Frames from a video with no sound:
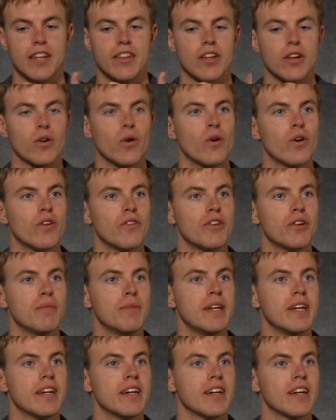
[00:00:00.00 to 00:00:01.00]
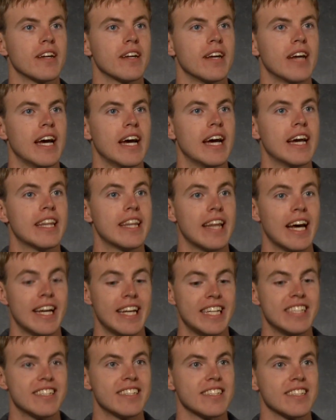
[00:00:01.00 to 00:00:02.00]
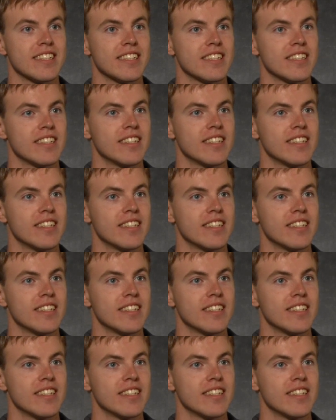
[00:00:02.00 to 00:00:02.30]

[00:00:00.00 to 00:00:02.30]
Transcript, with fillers: the core of your being, at that isness.